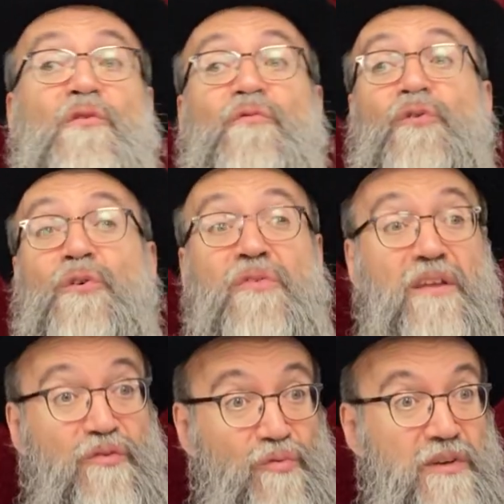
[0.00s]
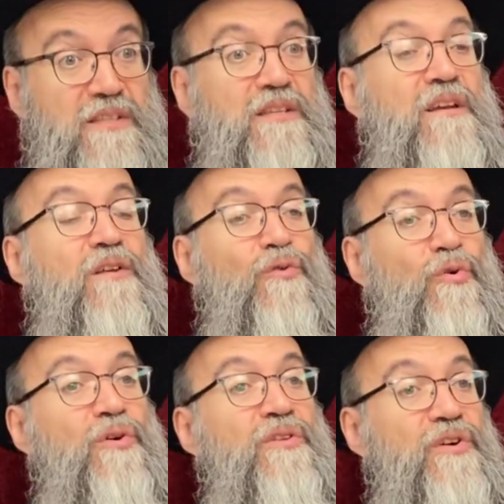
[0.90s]
For that reason, in
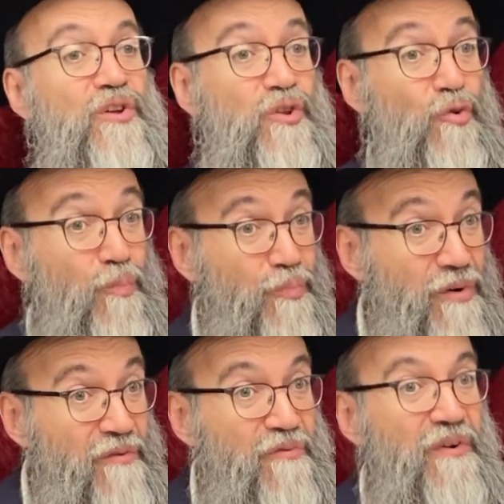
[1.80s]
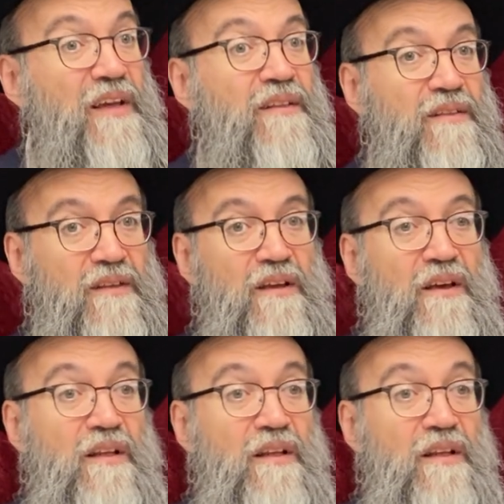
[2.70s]
order to prevent